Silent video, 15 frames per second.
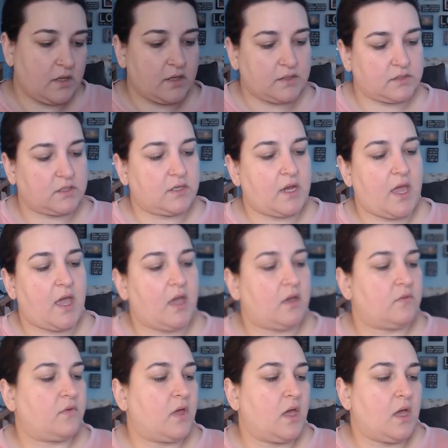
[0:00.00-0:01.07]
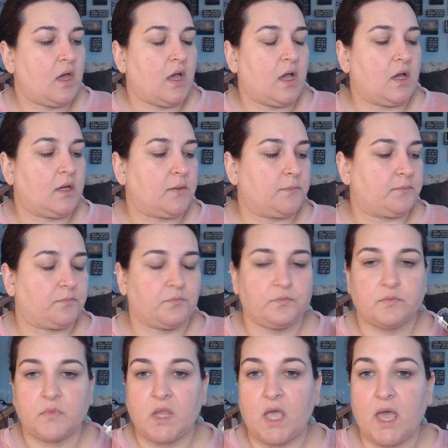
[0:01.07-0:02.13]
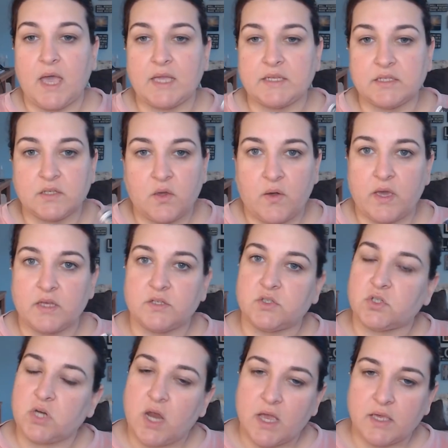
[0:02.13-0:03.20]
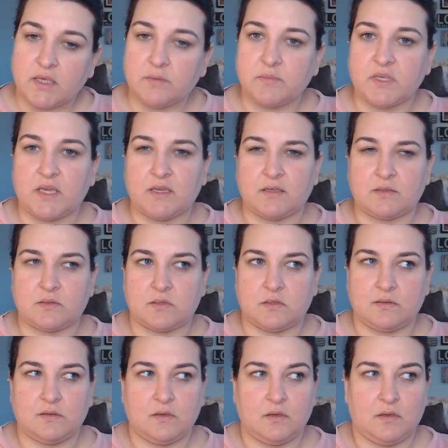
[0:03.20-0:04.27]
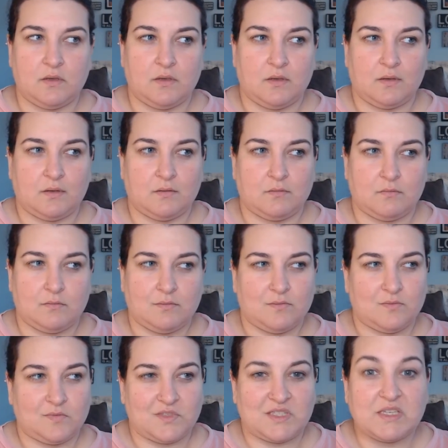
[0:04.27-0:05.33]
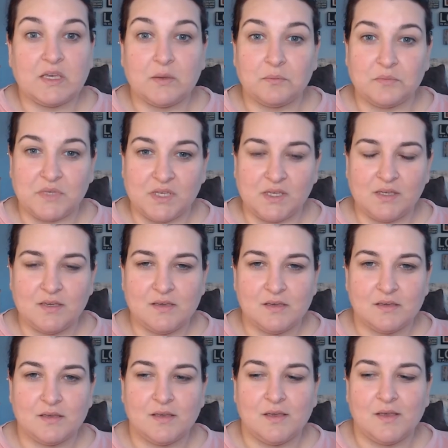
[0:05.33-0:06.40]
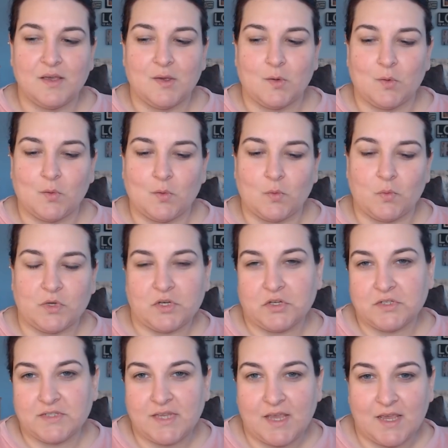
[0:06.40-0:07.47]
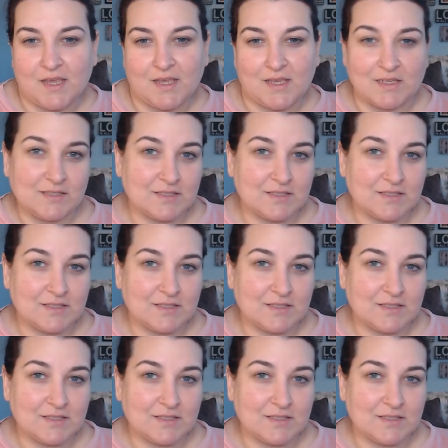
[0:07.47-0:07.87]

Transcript: That's good to have. I did go ahead and try it because, to me, when you're saying it's